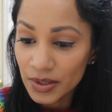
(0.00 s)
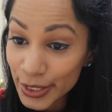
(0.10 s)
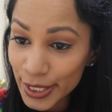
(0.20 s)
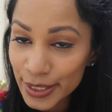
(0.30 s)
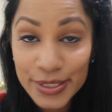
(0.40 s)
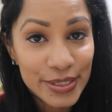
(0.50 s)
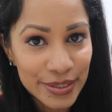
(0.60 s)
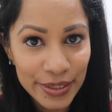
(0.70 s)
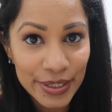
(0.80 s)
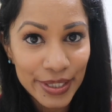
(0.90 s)
Thanks,
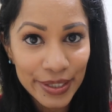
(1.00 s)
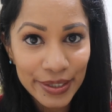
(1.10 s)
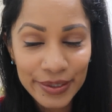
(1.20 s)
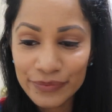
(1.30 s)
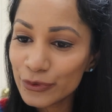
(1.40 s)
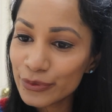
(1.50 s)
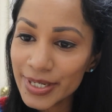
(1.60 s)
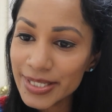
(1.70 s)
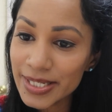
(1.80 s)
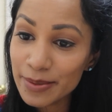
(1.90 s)
Leah, for
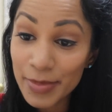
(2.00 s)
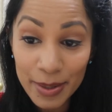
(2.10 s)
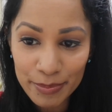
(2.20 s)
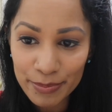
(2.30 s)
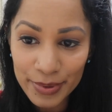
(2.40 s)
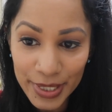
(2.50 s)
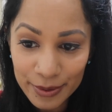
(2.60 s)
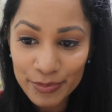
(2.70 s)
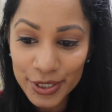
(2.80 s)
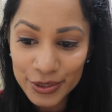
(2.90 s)
raising my
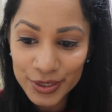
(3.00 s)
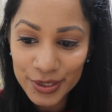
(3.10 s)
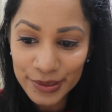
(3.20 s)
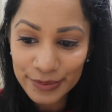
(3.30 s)
blood pressure.